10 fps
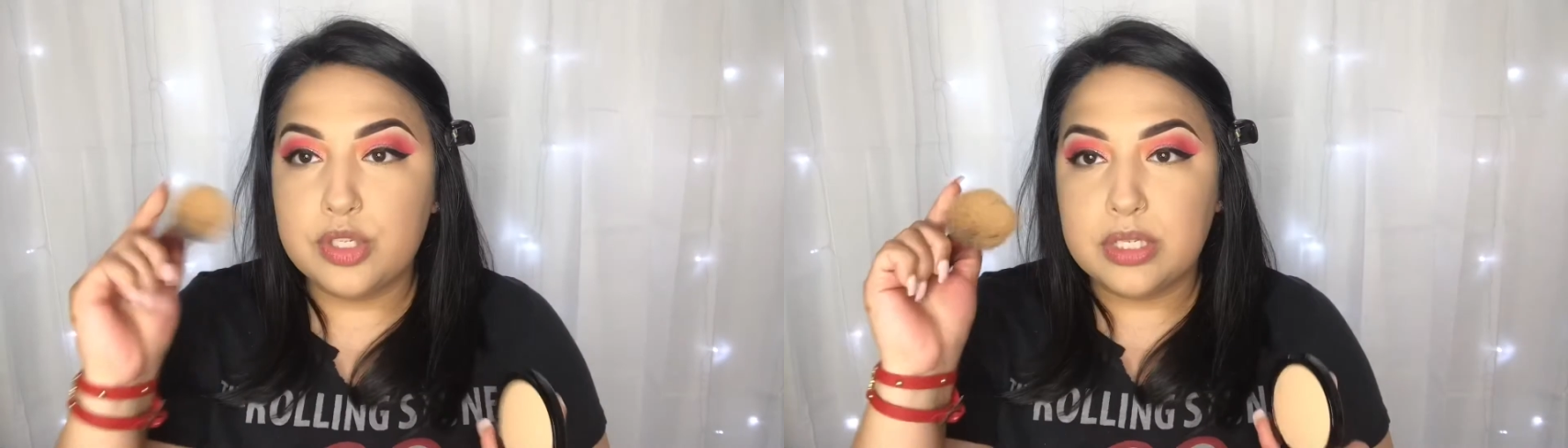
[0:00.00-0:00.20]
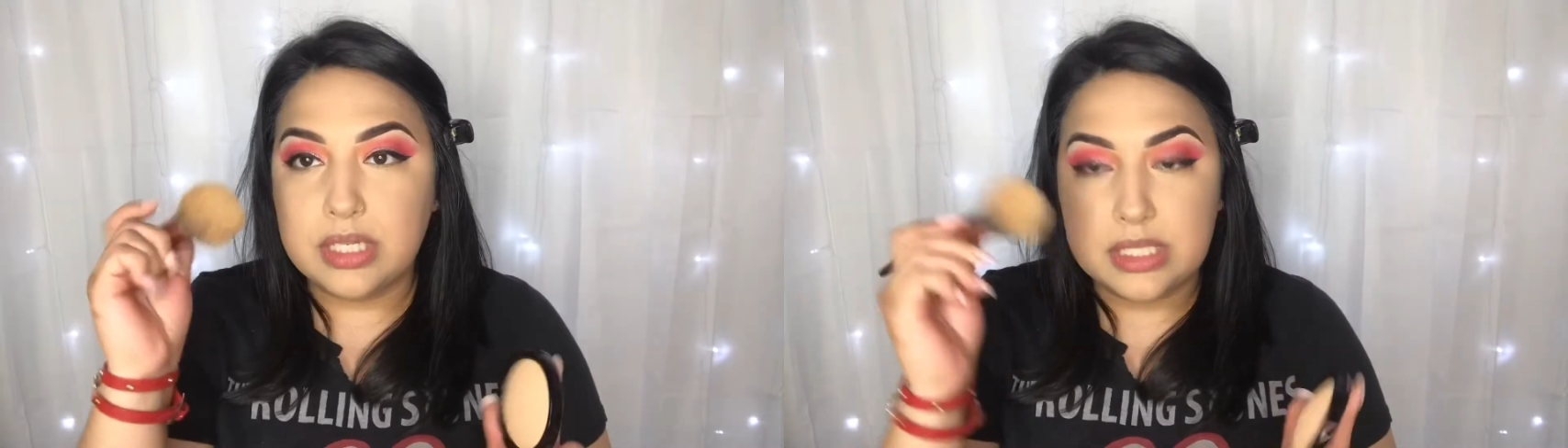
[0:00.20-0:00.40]

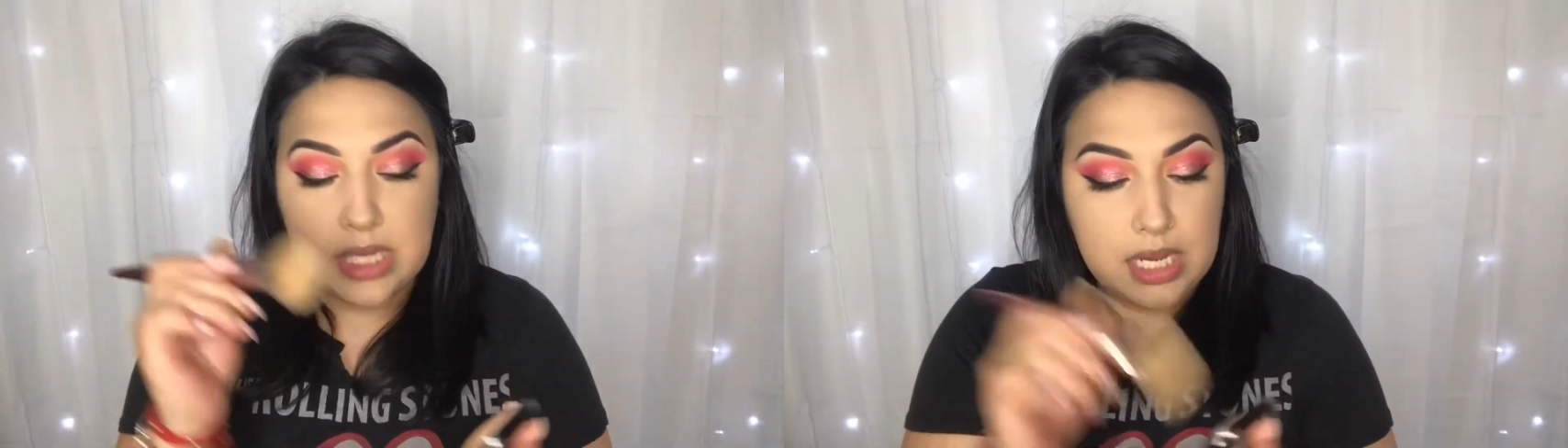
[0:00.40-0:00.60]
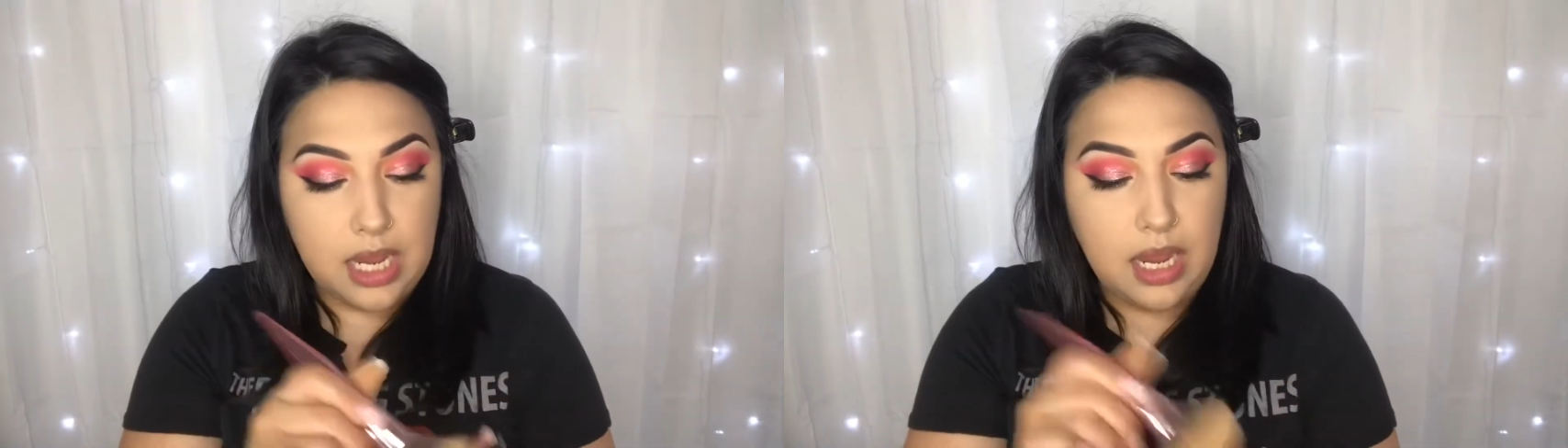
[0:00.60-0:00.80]
going to take
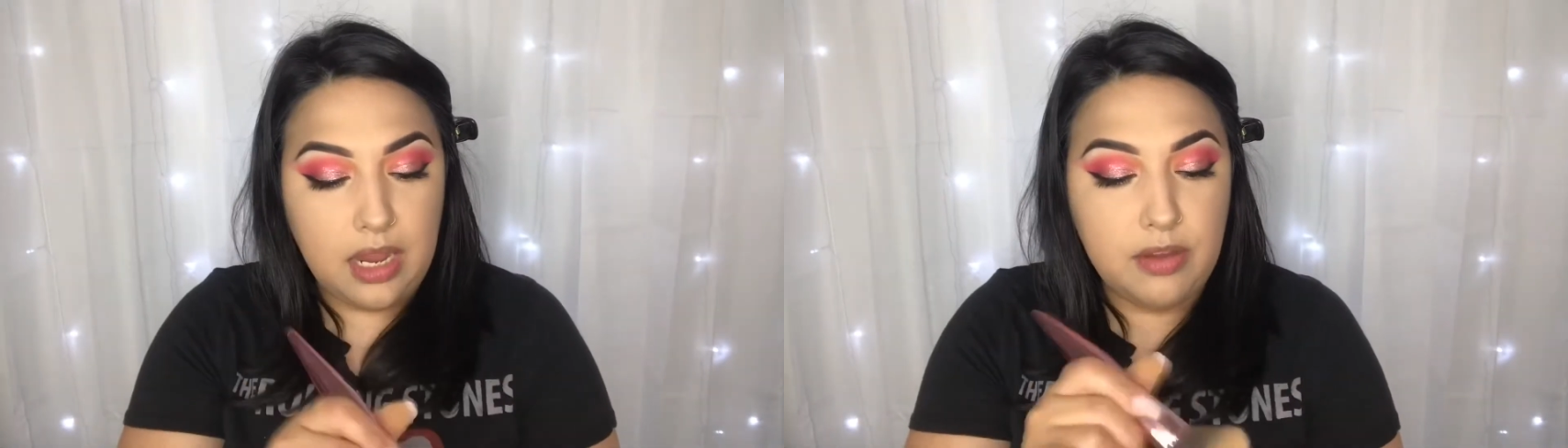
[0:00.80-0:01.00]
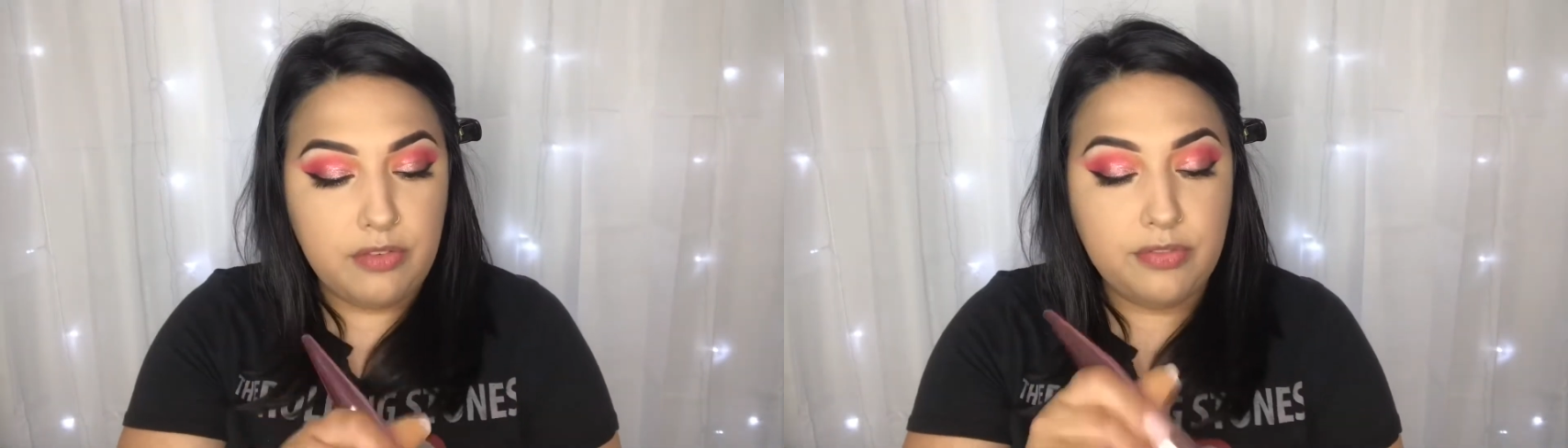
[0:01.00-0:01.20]
a
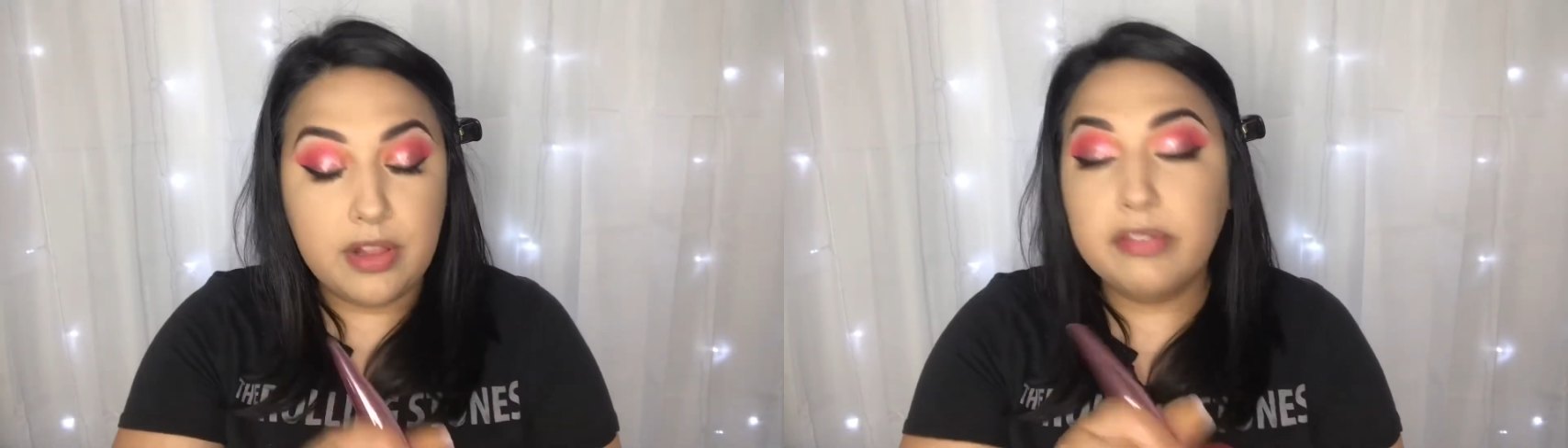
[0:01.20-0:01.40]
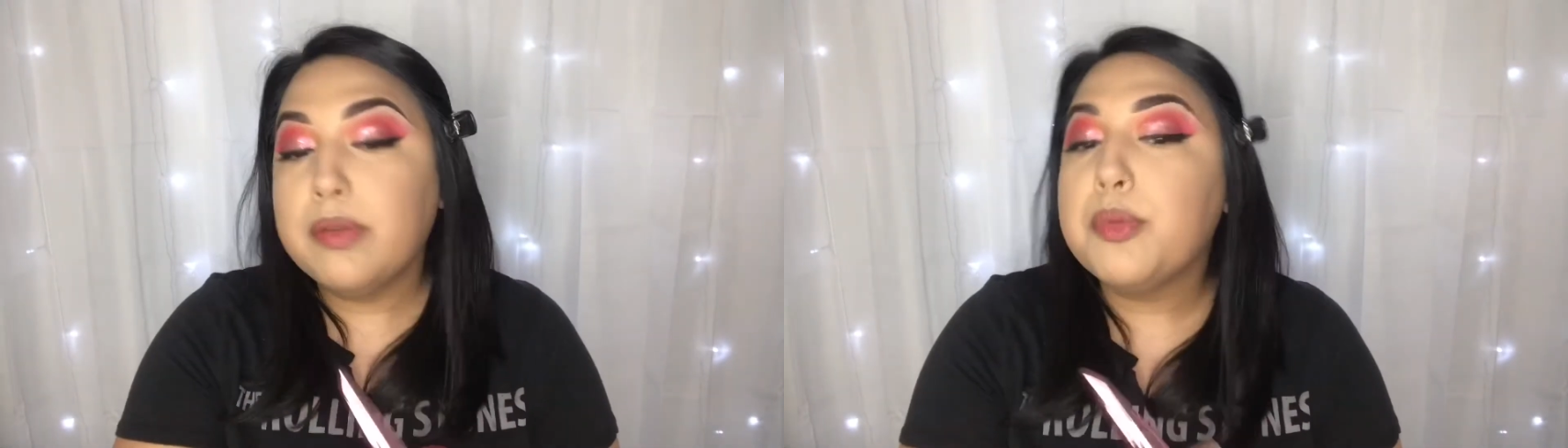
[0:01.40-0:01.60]
fluffy
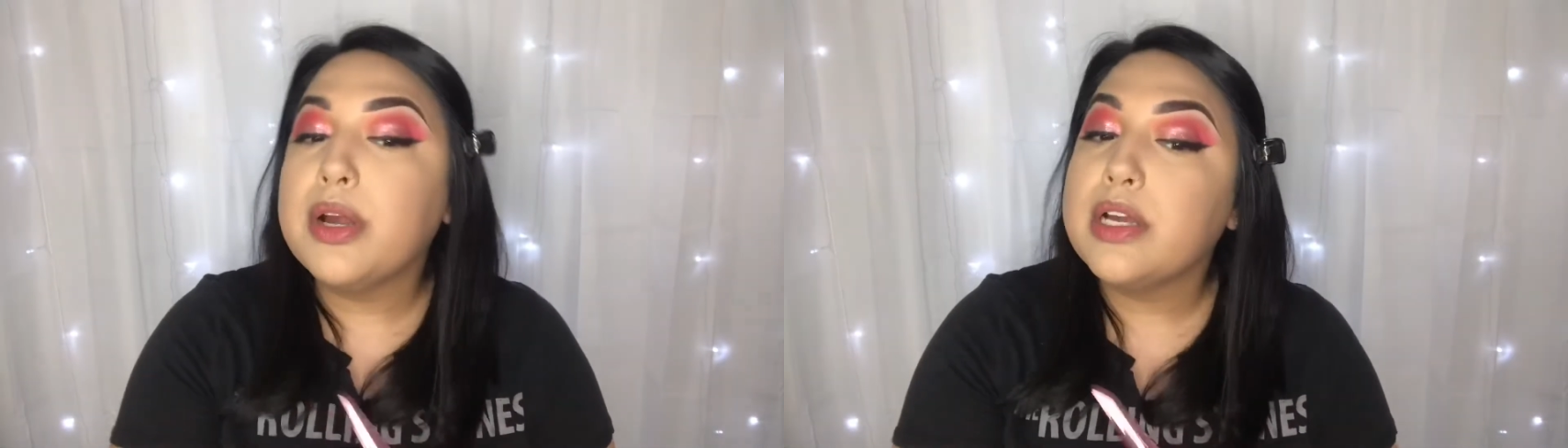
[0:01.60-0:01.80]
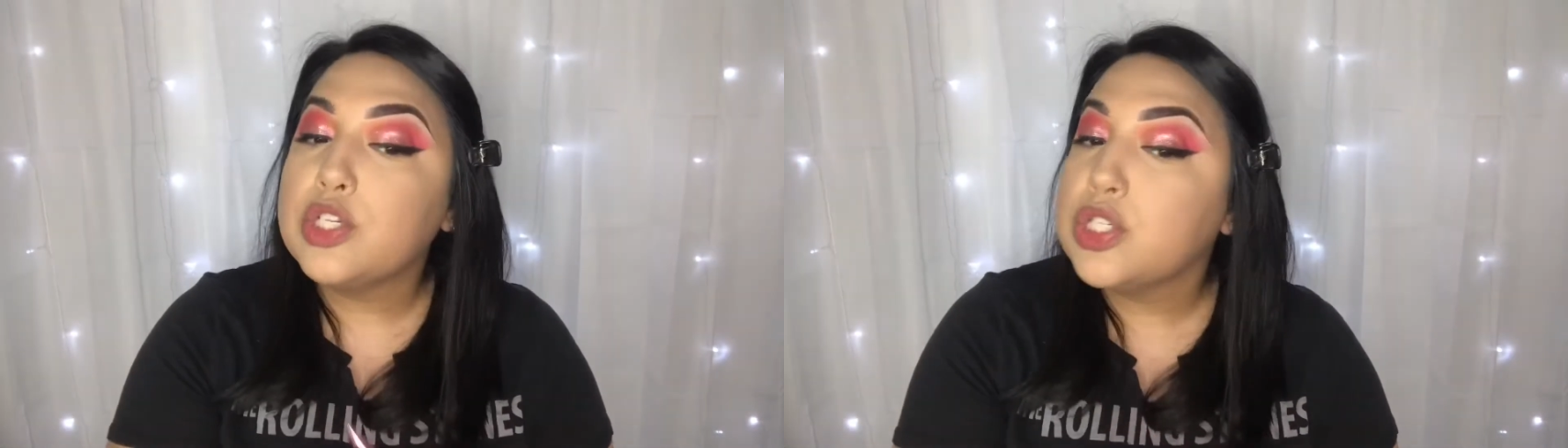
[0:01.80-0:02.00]

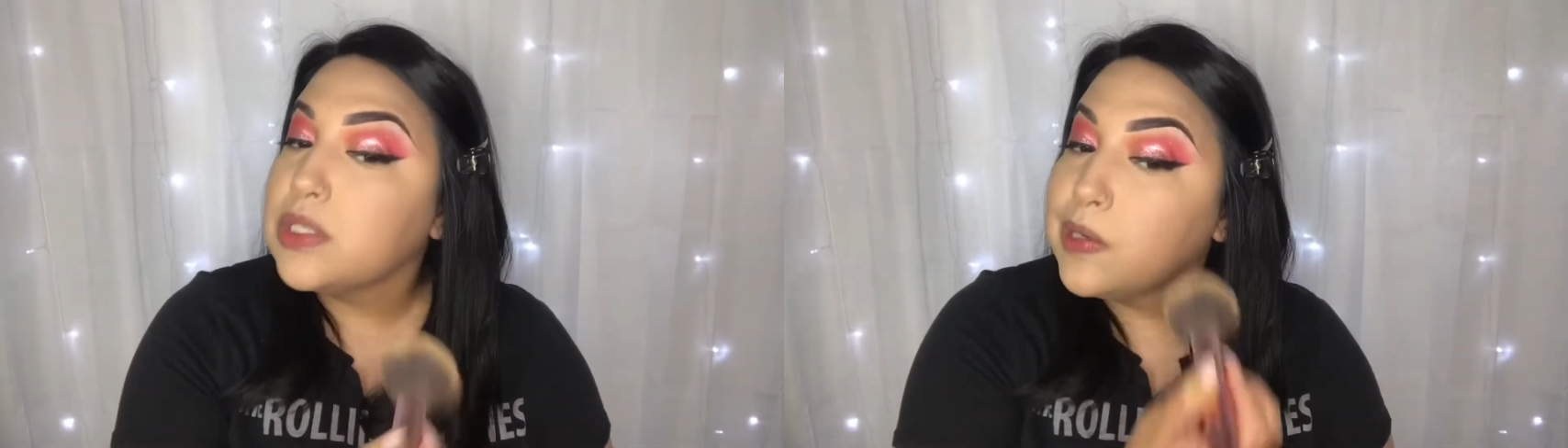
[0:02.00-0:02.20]
brush